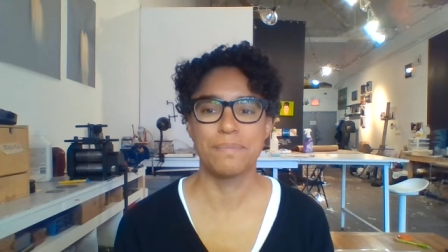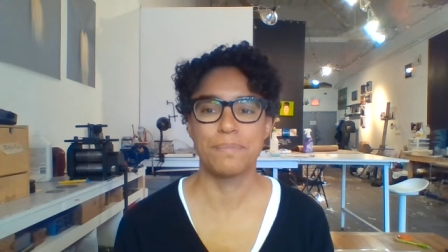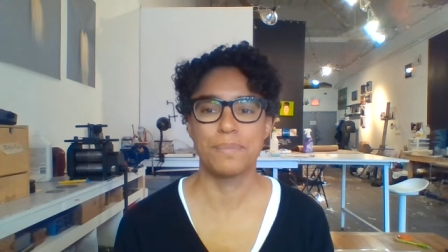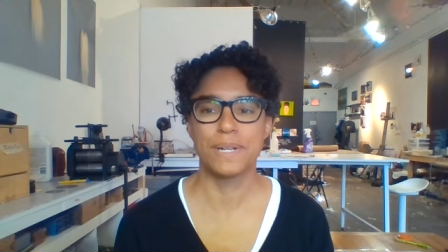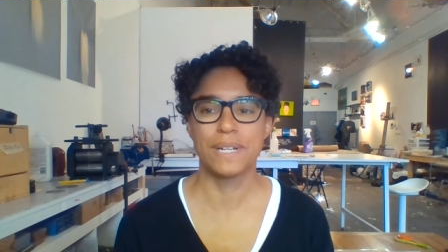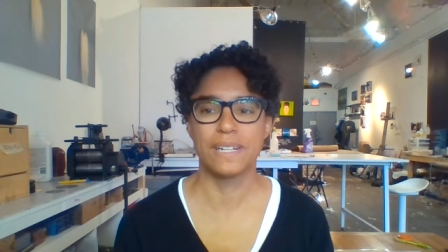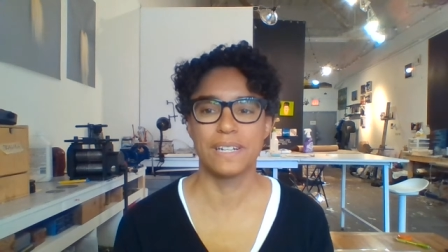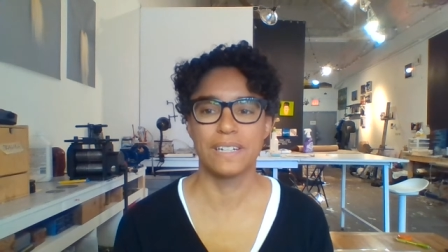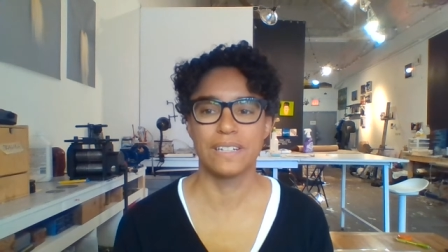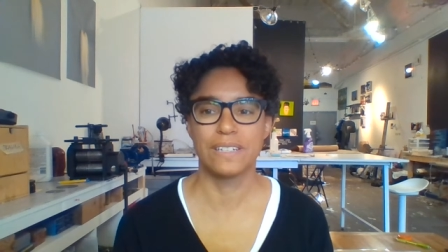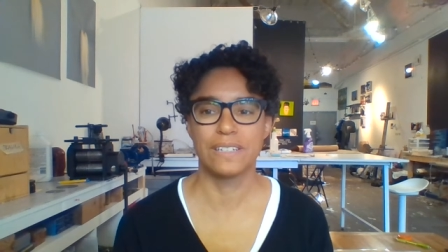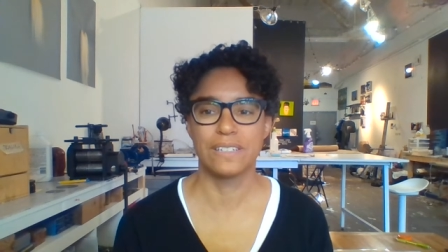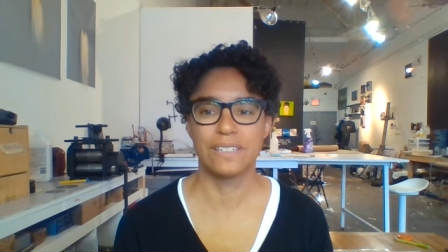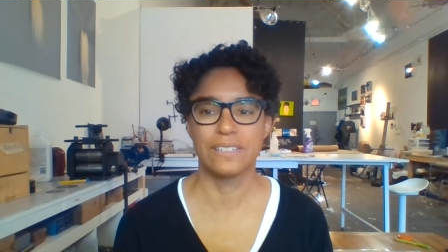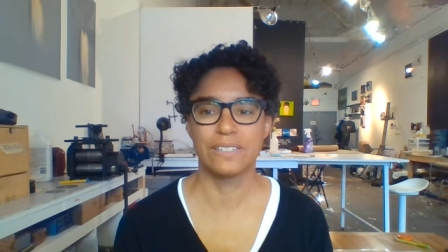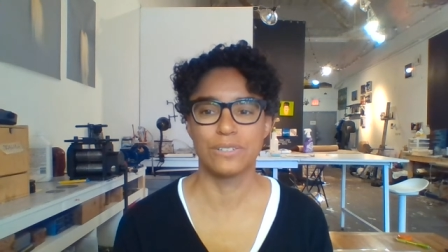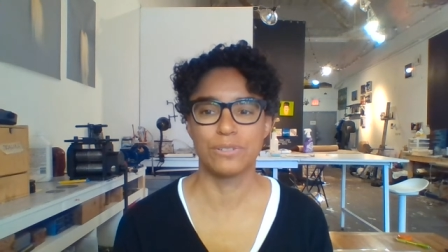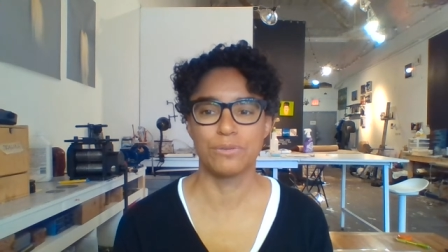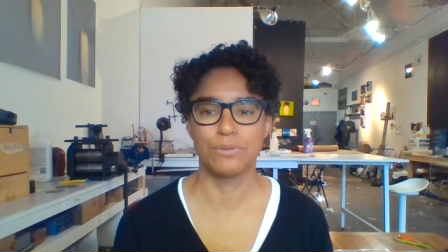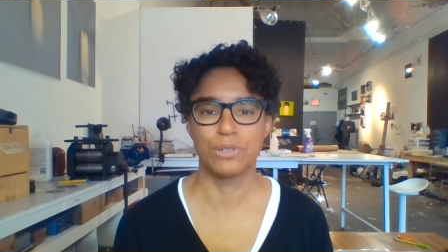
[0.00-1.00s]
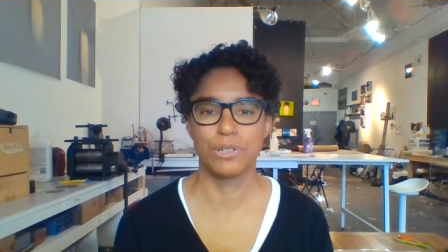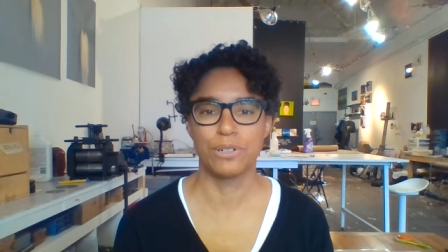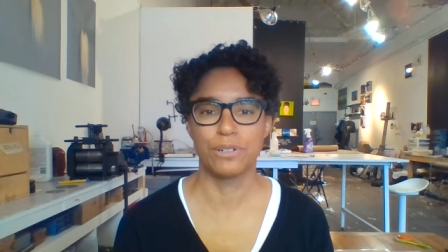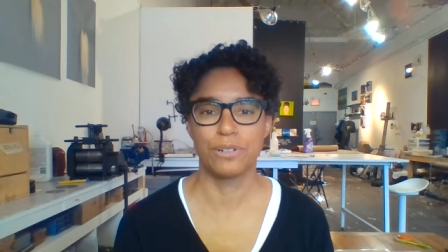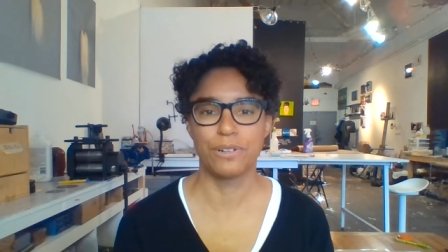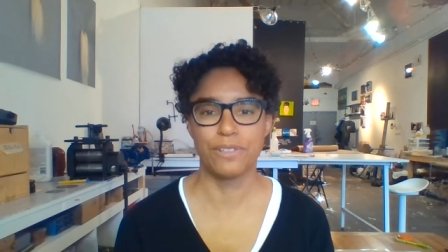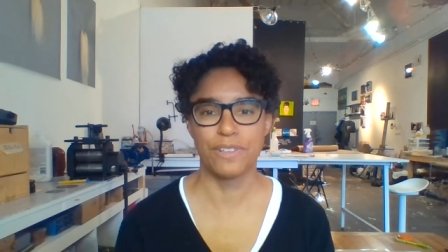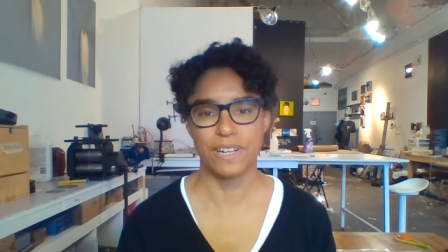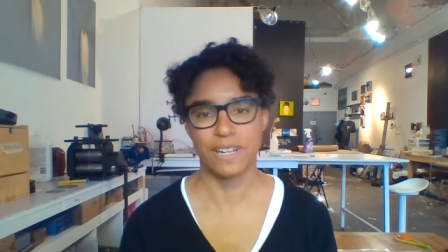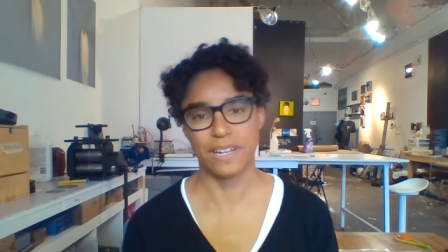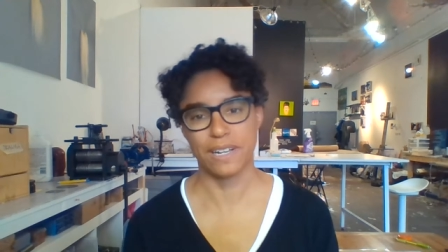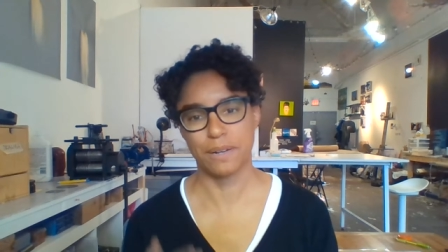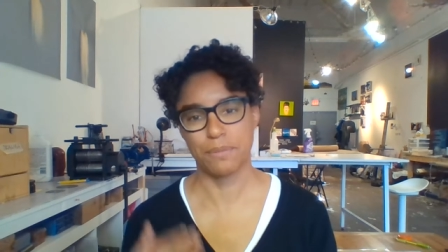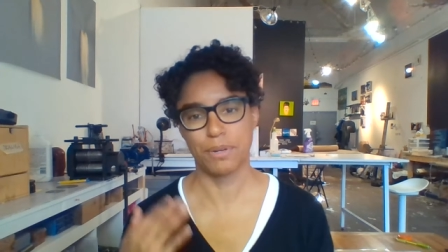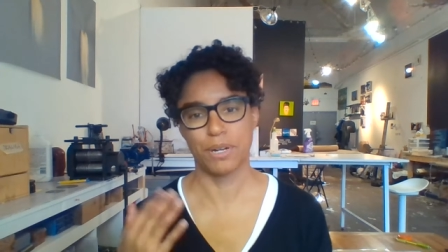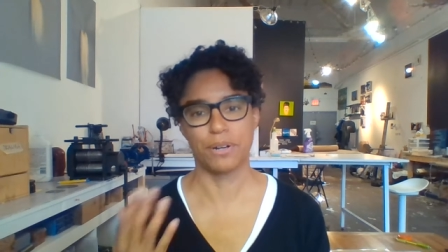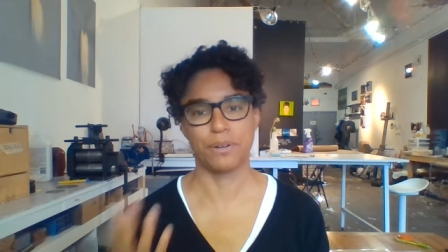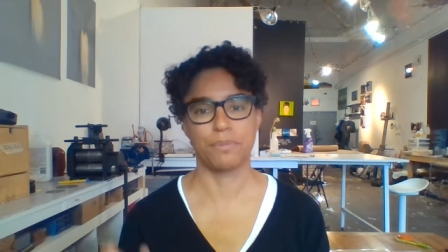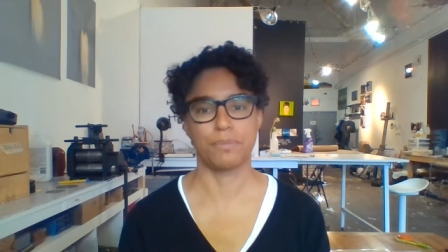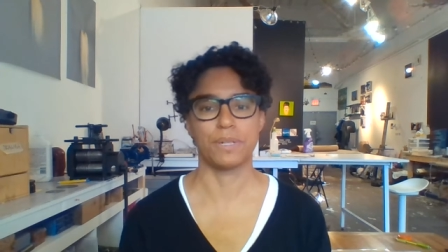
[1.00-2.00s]
because we're thinking
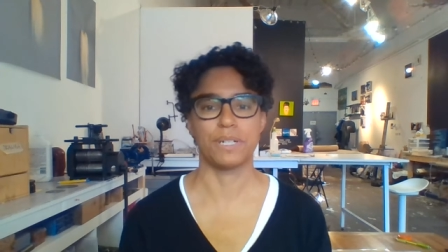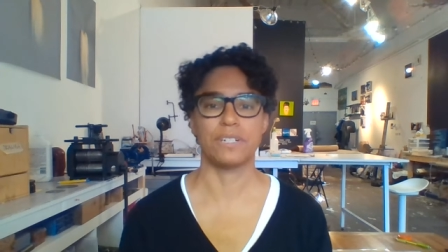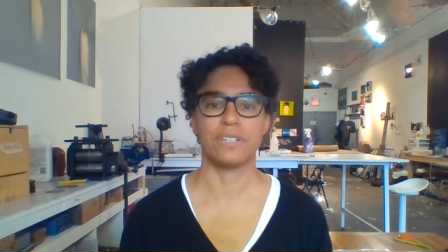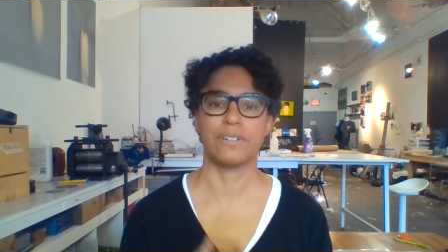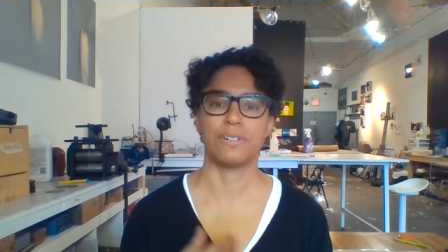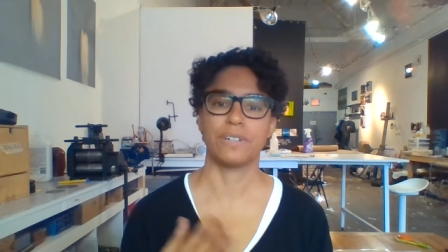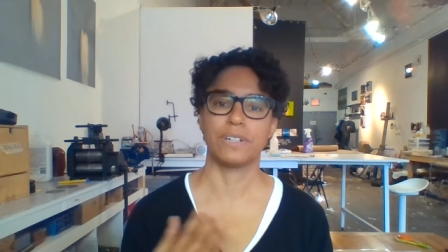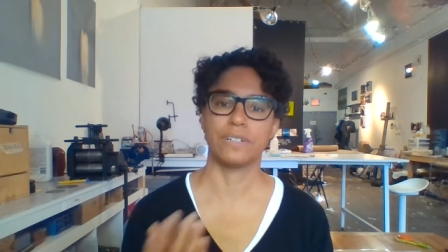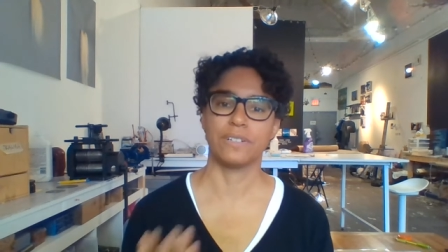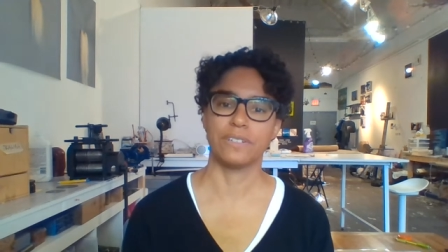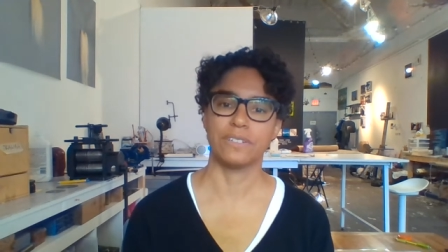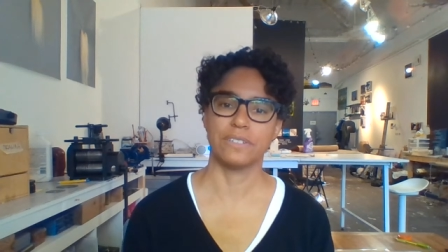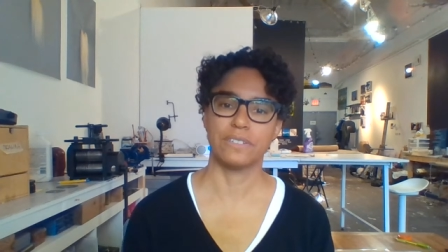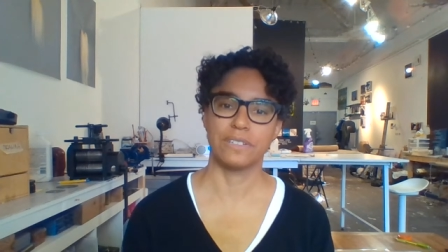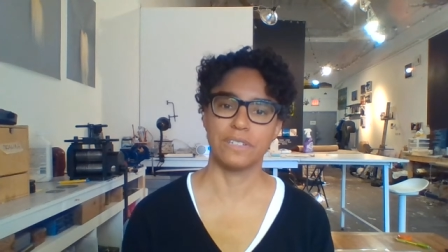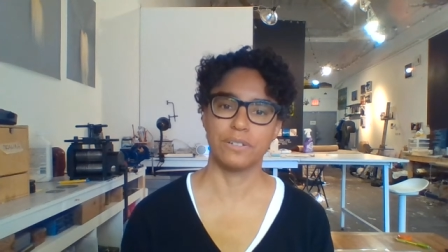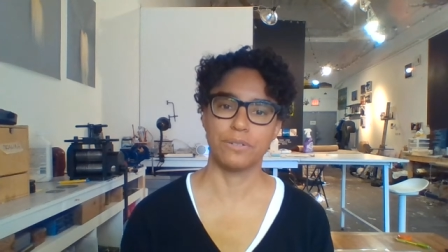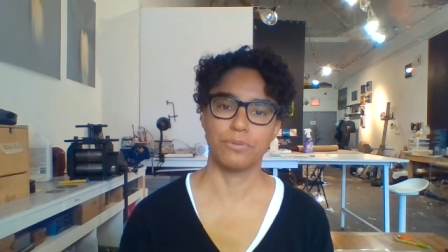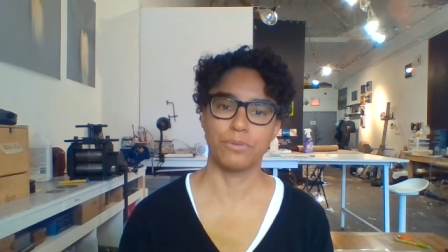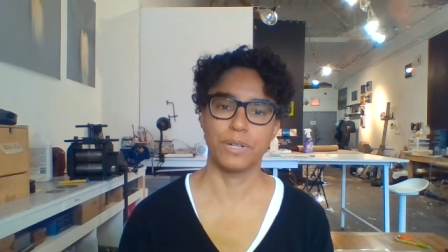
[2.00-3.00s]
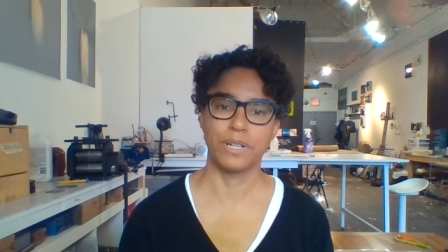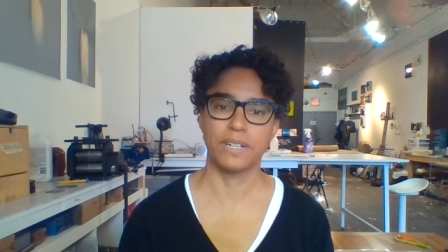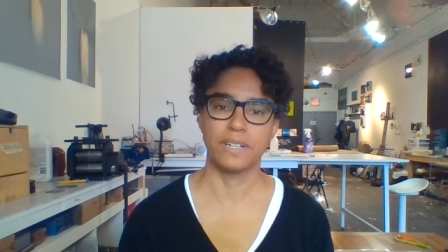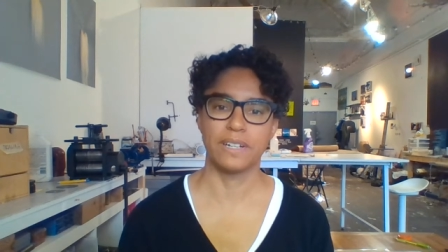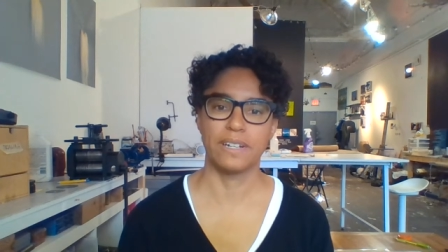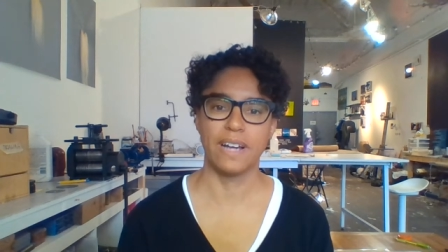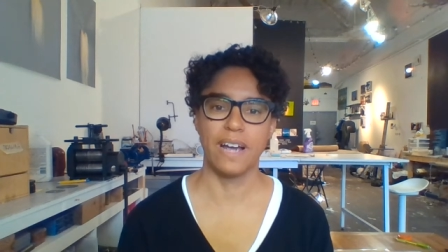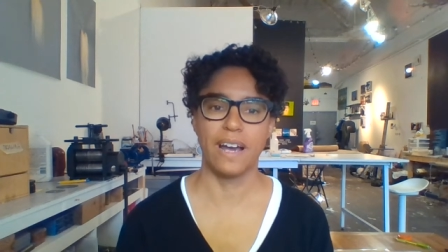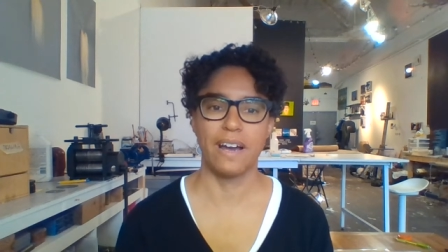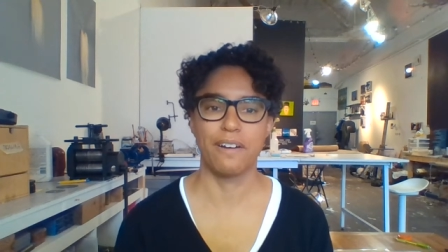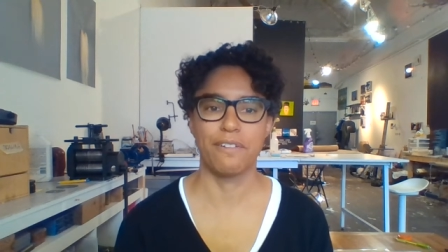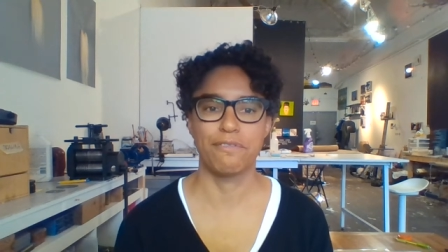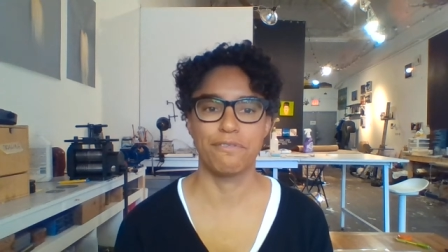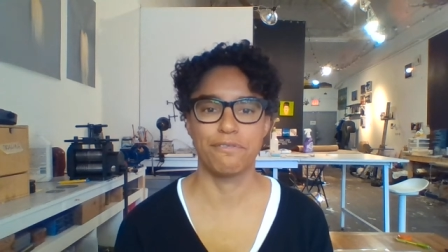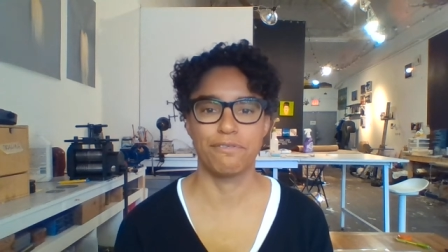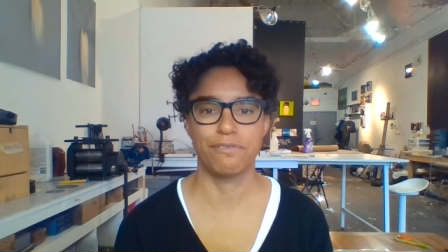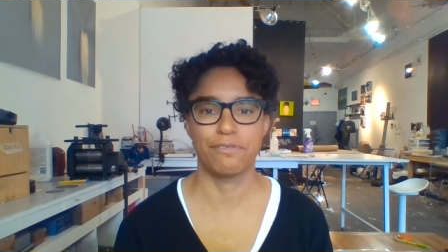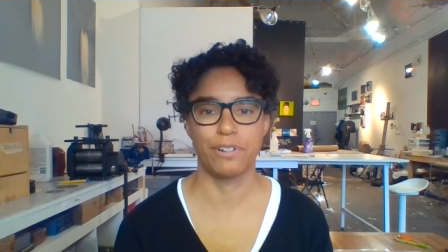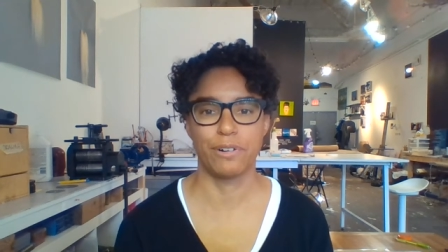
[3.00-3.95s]
about materials that we have